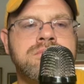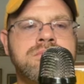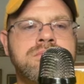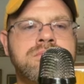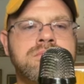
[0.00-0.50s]

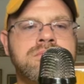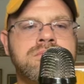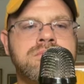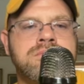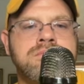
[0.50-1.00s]

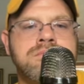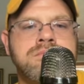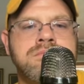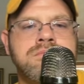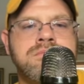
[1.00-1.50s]

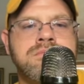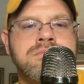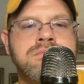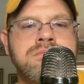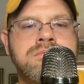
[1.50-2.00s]

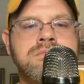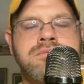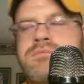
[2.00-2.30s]
[no speech]